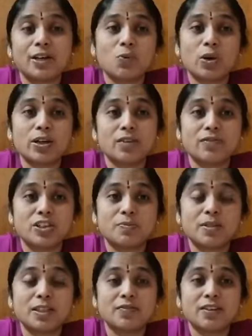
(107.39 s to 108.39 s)
in water
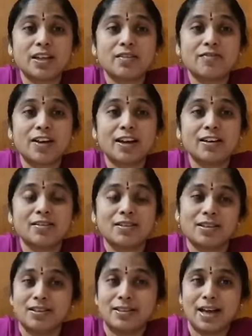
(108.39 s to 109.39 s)
which birds we can find?
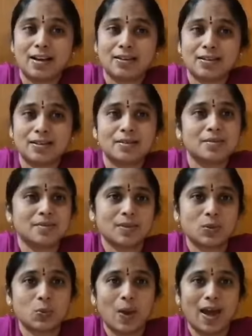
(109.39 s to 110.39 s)
Duck,
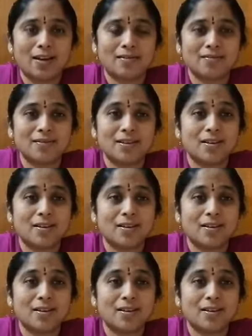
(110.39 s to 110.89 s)
swan.